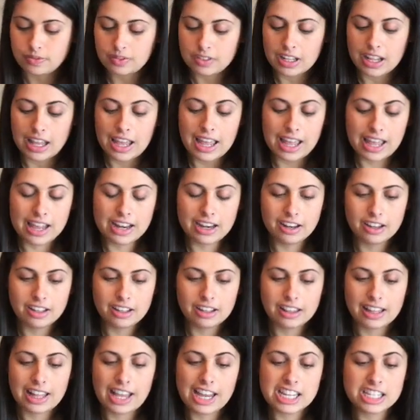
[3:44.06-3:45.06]
And
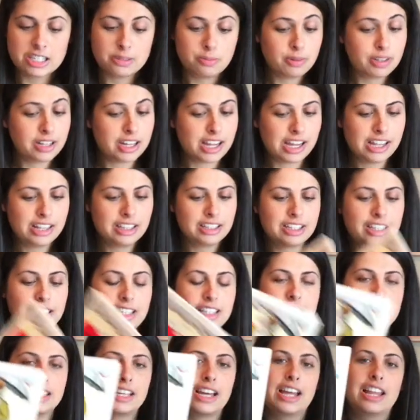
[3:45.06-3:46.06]
last but not least,
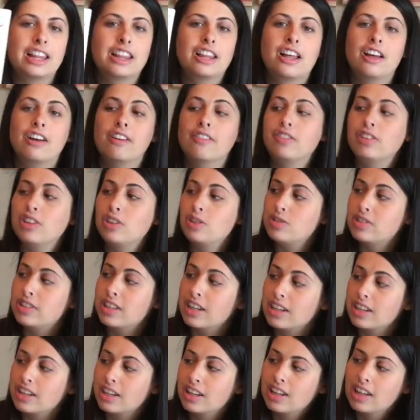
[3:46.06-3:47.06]
I love
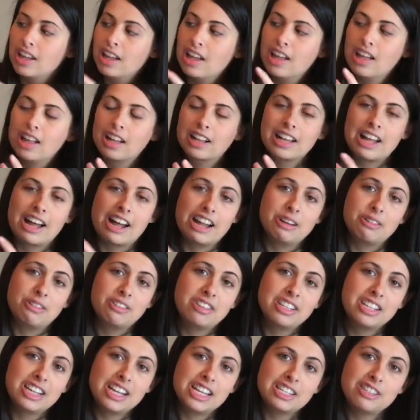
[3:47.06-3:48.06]
using Cloudy with a
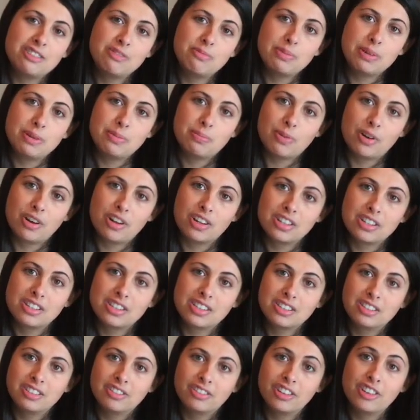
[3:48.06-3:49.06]
Chance of Meatballs
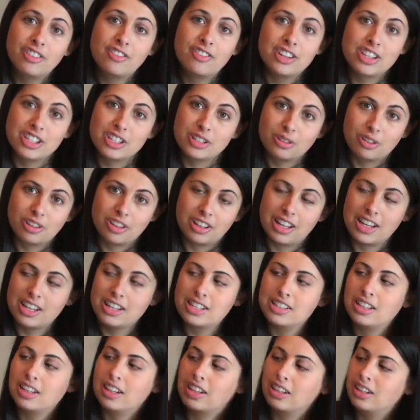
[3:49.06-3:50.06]
for
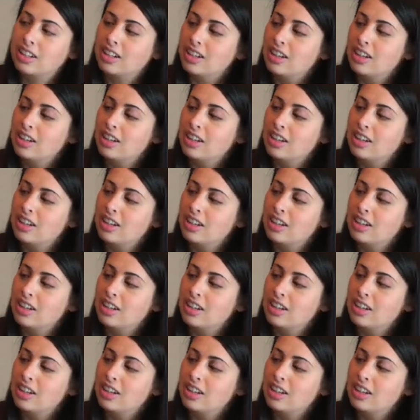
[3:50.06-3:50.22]
visualizing.